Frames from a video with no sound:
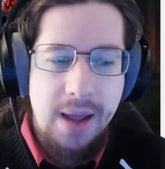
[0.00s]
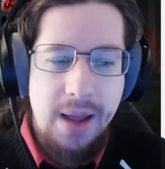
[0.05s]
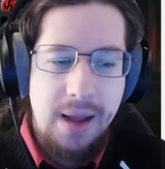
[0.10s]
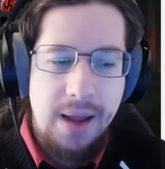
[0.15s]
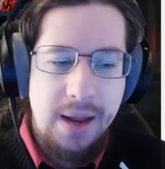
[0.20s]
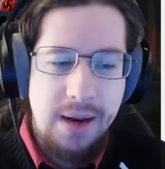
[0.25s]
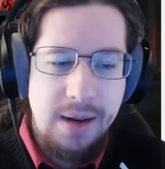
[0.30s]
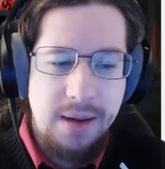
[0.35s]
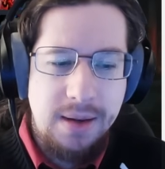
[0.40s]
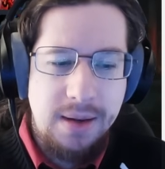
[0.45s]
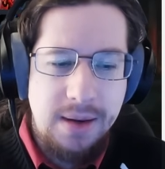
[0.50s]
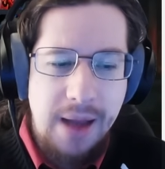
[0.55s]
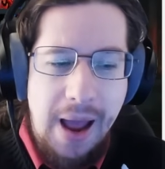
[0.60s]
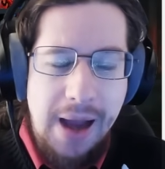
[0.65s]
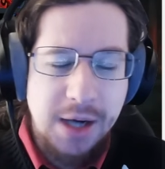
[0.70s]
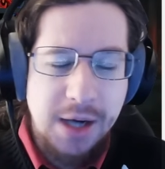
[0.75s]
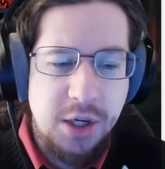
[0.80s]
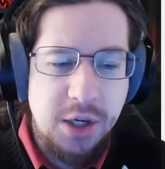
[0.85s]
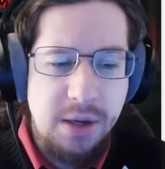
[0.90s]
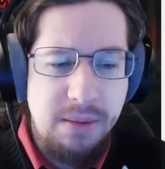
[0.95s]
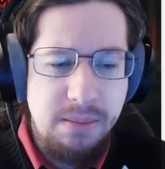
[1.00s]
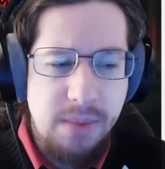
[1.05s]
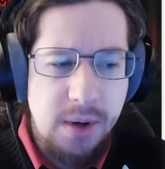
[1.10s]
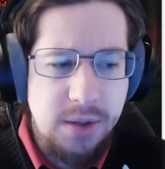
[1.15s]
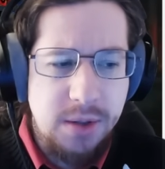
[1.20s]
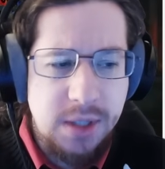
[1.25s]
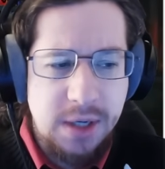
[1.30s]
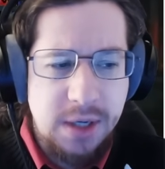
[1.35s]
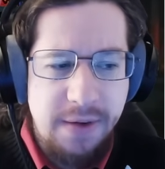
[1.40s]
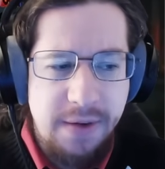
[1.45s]
And actually,
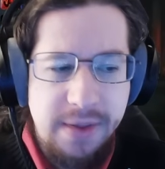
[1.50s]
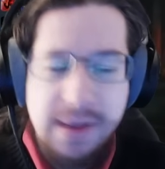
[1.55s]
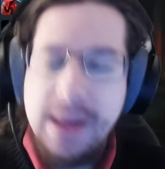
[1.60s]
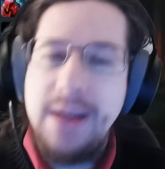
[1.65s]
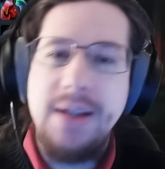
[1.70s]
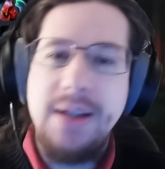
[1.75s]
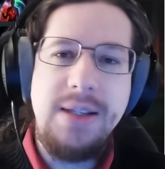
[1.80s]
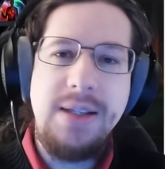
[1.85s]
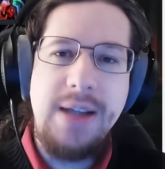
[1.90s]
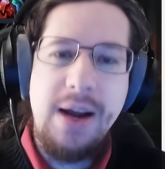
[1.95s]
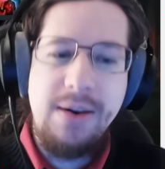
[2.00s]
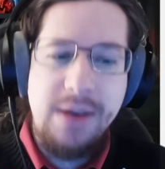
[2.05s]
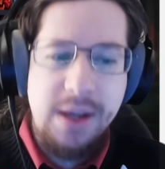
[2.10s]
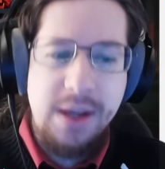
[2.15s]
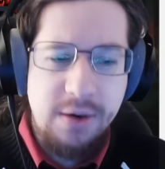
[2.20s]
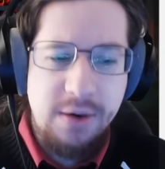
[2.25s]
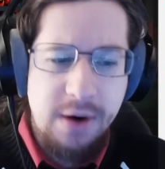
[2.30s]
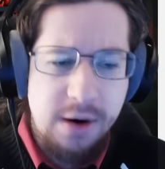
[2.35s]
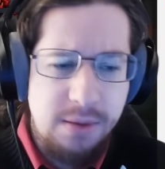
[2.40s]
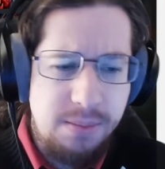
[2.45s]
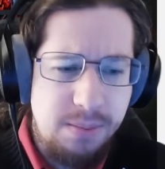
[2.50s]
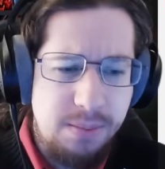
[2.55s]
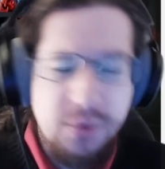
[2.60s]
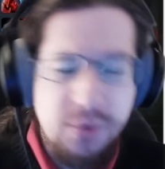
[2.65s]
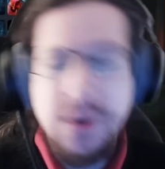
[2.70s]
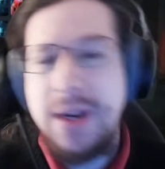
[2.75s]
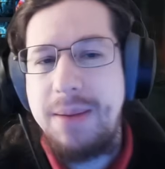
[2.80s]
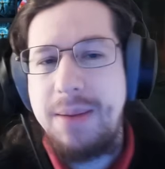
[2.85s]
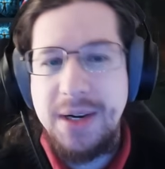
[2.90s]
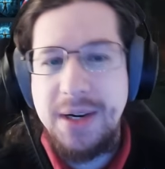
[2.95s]
most of the things down here are
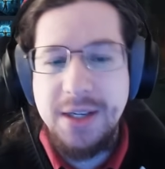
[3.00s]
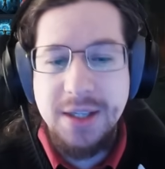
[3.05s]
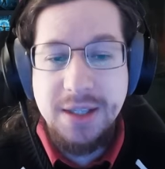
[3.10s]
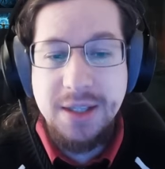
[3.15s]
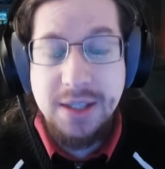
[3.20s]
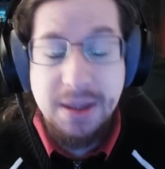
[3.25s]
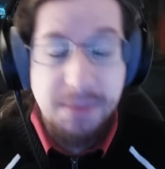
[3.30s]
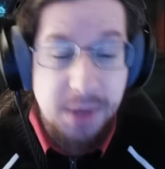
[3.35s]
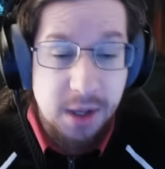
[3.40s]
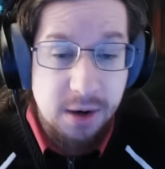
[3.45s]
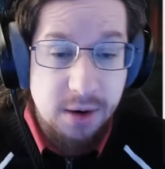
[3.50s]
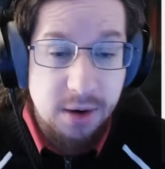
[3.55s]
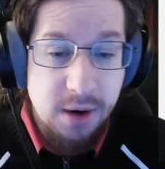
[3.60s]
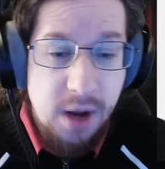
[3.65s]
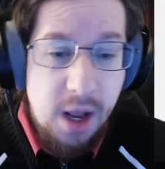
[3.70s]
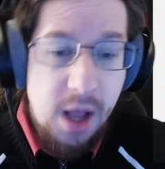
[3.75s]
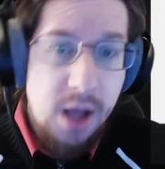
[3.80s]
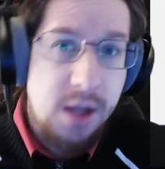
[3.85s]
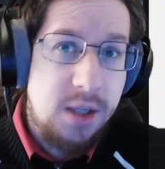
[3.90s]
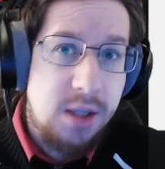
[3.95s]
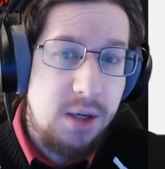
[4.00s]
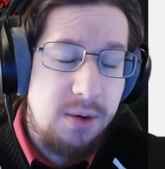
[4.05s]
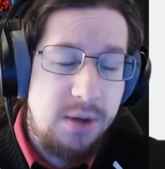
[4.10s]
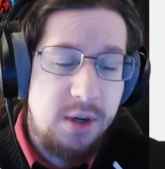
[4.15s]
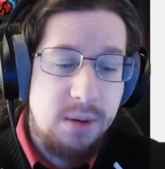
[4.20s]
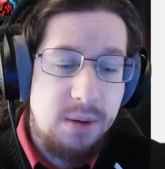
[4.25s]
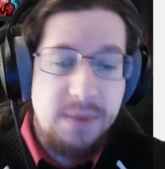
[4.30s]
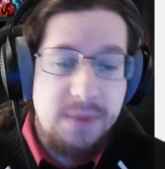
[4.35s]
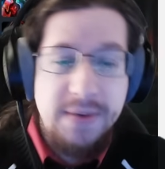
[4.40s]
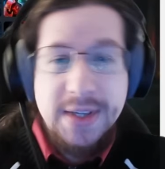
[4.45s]
pretty much similar. So in
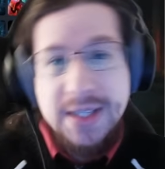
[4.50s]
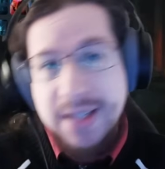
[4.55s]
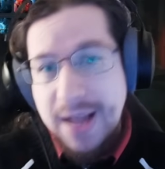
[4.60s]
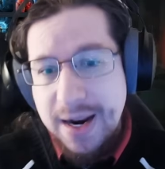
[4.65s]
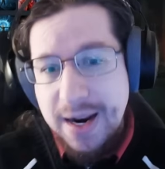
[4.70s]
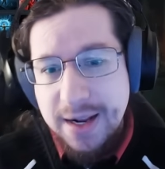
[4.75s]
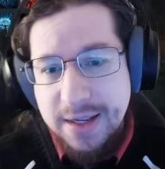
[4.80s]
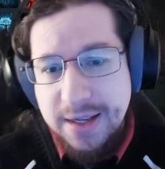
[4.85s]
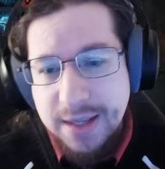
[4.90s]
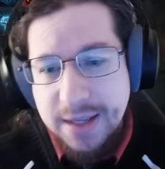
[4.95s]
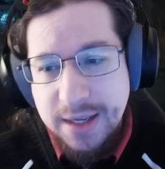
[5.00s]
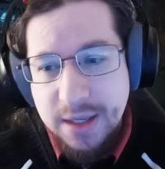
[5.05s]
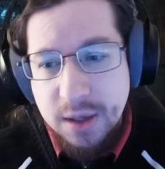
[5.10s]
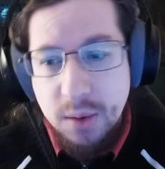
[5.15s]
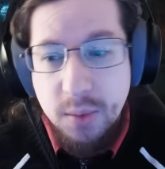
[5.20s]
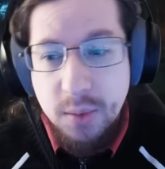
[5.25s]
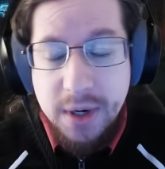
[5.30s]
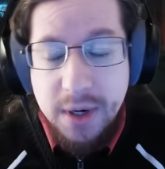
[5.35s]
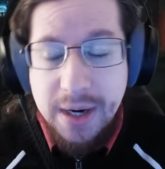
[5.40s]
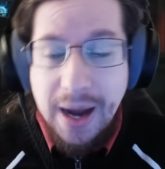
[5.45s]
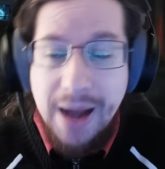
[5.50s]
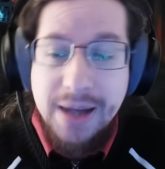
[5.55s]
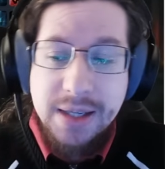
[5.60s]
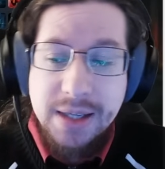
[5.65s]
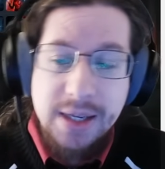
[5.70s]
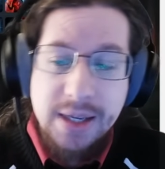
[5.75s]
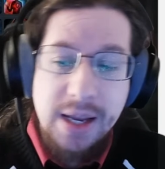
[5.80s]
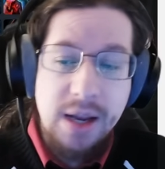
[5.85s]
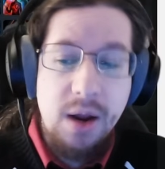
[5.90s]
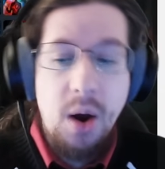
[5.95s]
terms of ascendancies, we're not
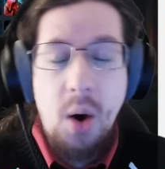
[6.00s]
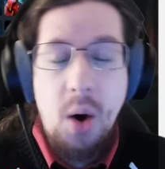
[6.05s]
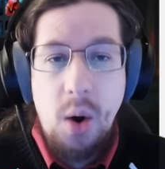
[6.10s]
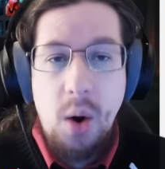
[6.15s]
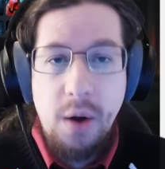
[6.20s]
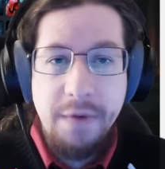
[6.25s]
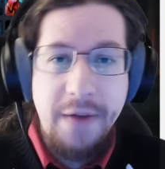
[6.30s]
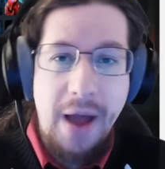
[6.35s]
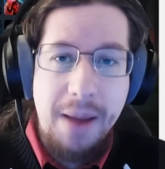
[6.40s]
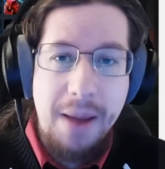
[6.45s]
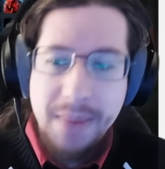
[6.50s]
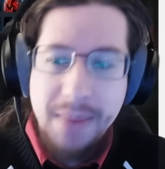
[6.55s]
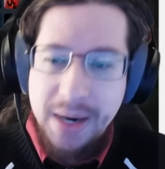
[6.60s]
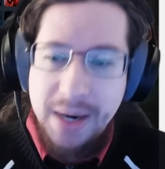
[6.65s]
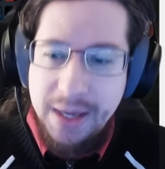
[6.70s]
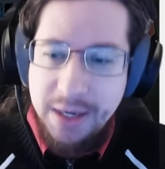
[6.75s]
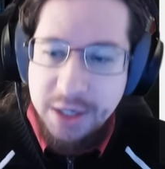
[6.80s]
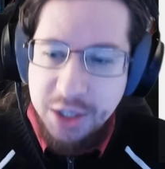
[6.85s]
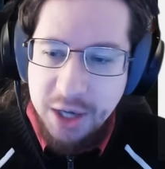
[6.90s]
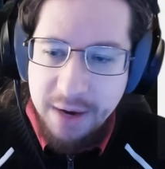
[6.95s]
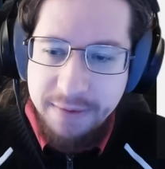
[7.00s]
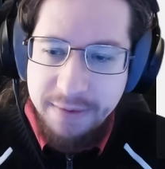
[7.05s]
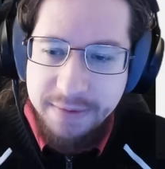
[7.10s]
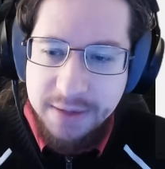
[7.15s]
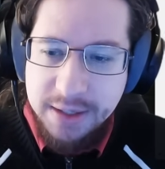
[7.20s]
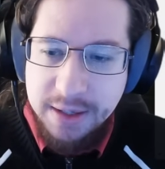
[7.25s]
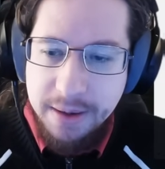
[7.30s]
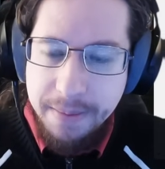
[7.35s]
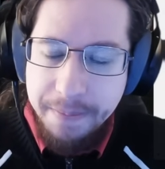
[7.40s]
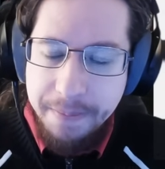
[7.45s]
seeing all that many
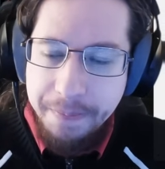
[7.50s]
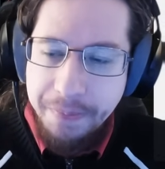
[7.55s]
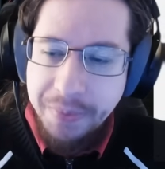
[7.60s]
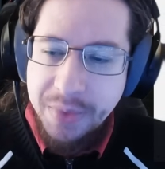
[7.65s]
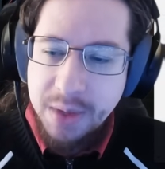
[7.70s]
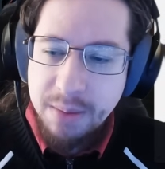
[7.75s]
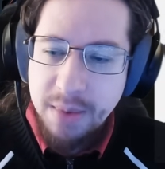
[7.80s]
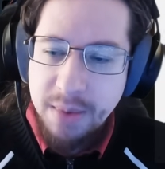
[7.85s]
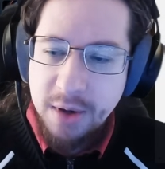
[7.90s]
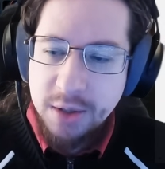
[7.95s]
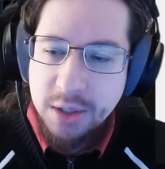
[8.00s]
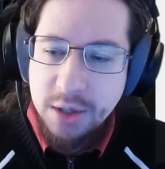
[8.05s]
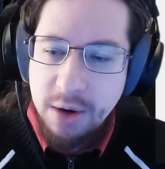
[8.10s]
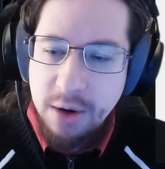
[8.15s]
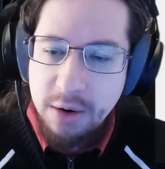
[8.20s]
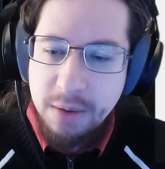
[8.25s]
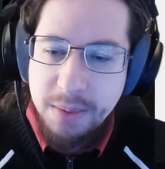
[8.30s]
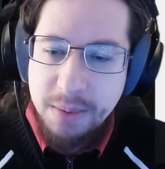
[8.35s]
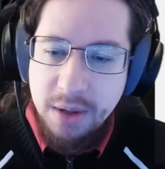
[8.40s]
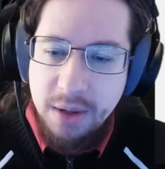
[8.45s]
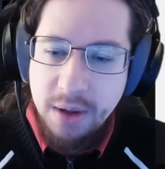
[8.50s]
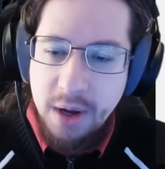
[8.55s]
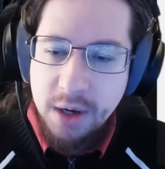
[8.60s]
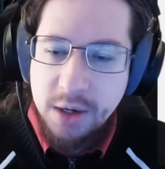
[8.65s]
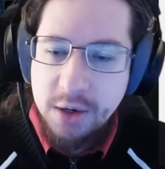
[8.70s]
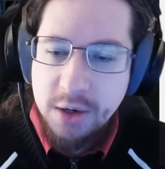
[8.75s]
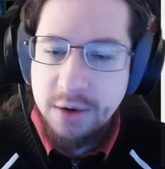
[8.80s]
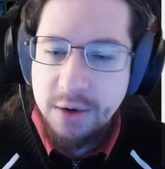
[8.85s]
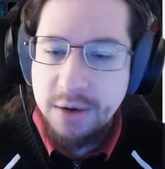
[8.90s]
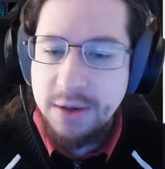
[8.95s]
shifts. The most notable
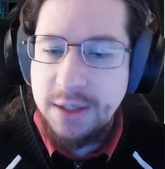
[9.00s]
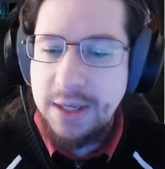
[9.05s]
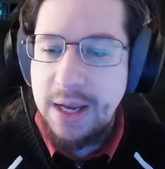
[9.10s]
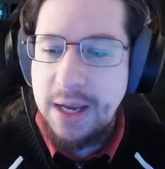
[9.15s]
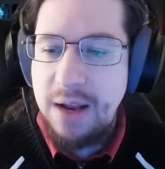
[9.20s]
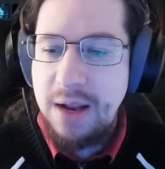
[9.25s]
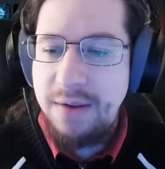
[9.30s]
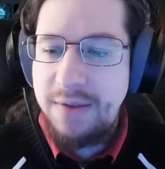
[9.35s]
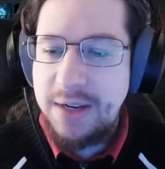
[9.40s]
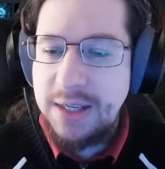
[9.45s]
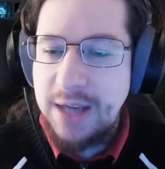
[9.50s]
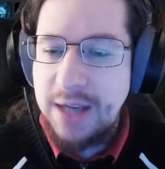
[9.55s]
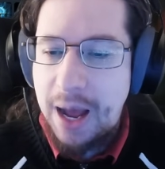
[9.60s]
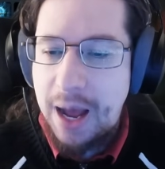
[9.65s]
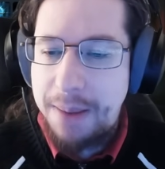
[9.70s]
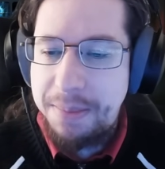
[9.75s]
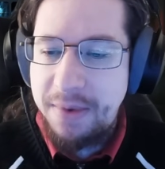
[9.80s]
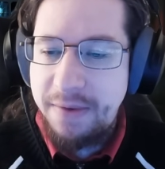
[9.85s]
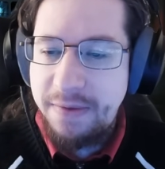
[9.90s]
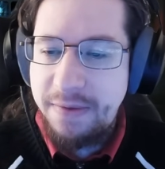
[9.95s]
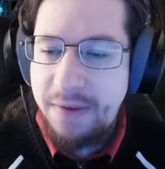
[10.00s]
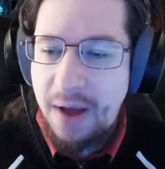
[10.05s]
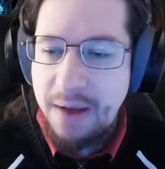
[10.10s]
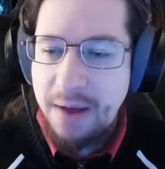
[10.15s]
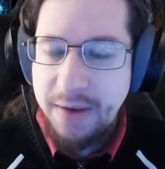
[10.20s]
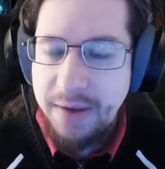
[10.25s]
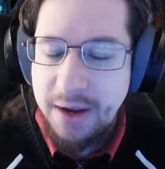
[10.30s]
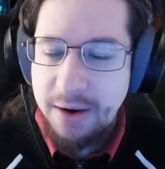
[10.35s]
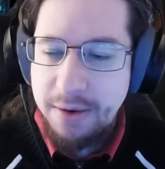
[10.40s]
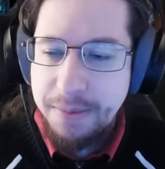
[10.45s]
occurs in the top
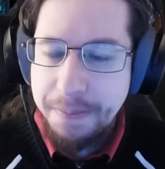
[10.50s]
5 here.